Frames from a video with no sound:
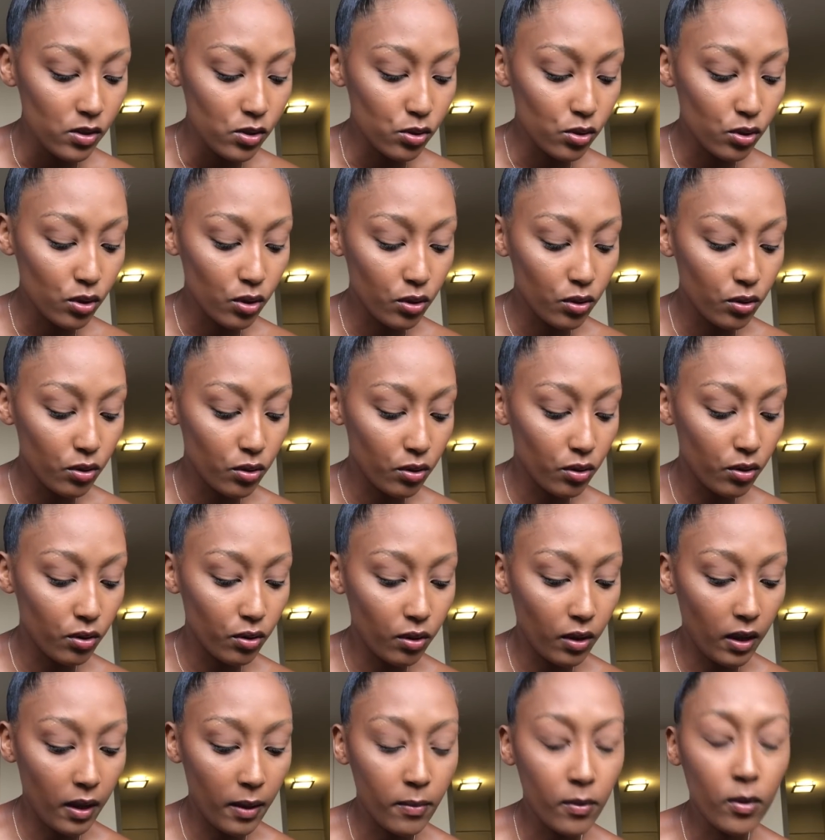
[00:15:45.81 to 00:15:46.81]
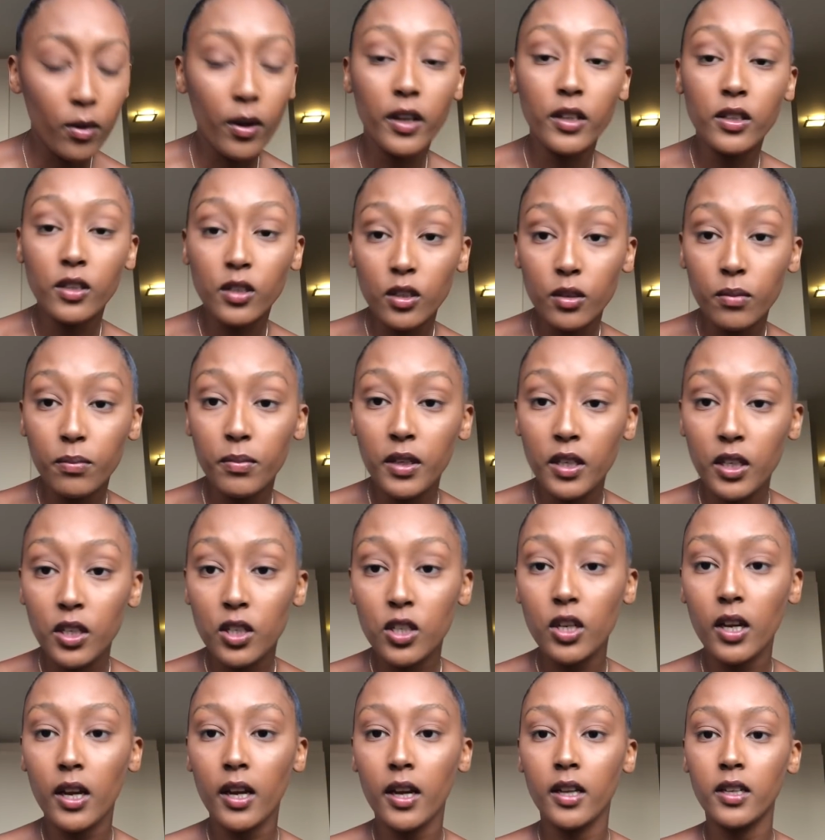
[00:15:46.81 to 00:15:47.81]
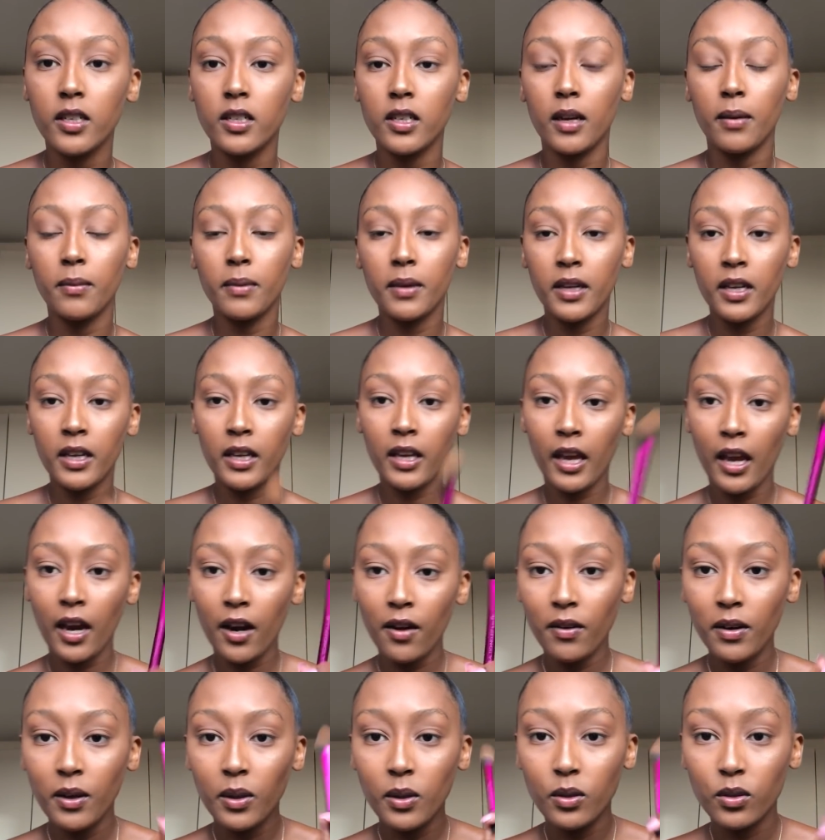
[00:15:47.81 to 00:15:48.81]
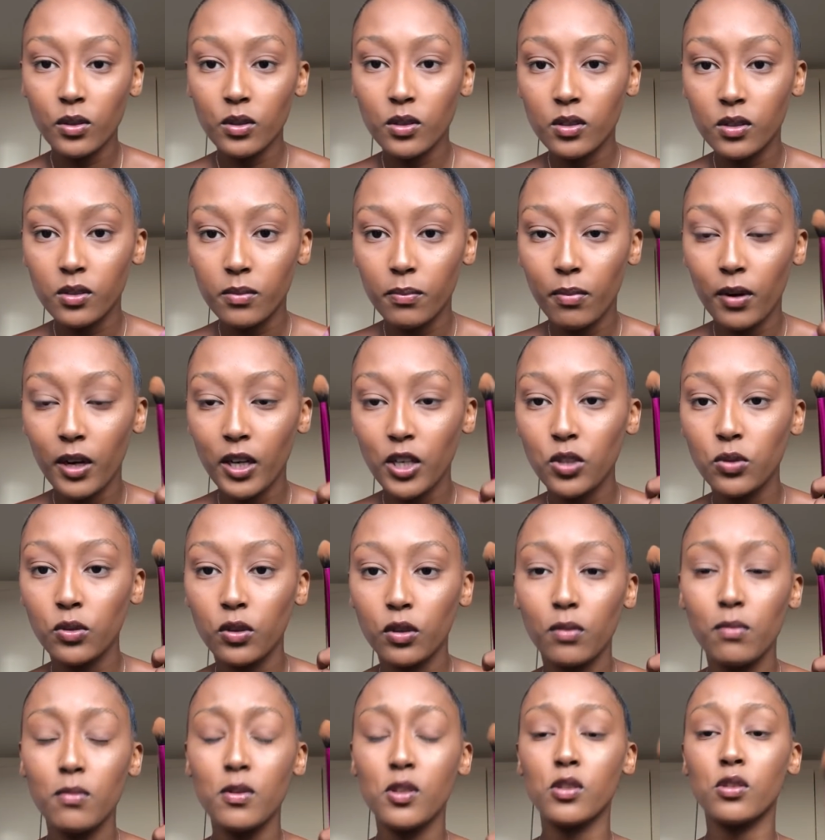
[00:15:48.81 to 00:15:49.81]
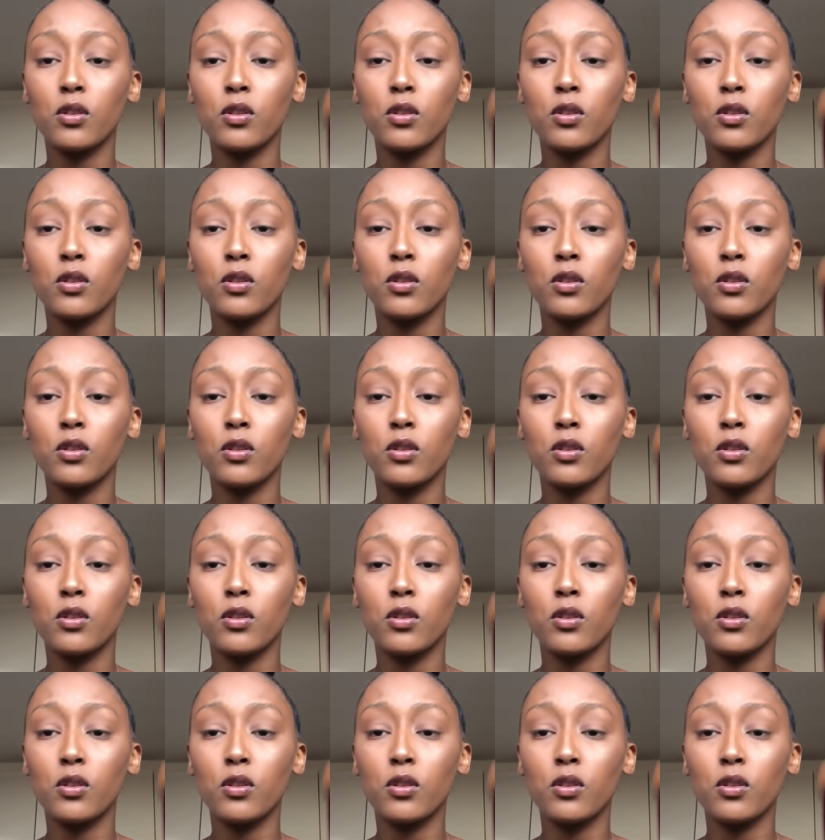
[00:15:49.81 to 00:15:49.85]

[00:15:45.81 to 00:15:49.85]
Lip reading: so I'm going to the beach and I'm gonna carry this brush with me.